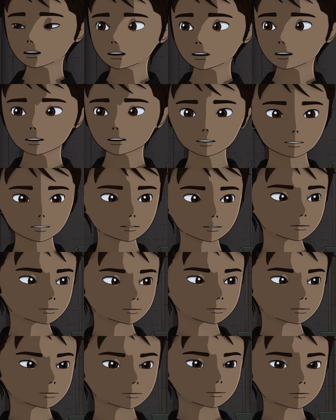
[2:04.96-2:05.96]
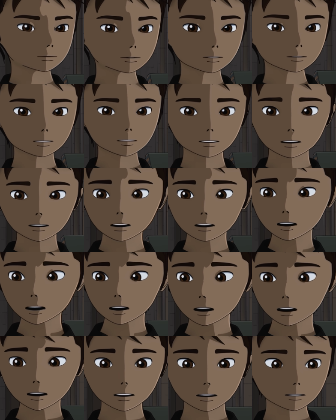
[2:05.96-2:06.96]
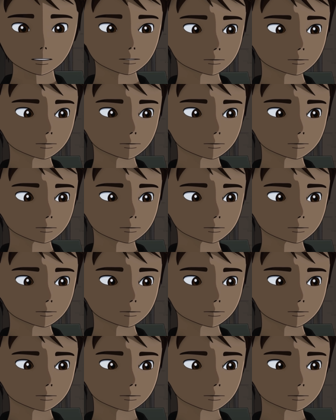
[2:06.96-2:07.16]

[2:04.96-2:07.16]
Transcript: of books falling on the floor.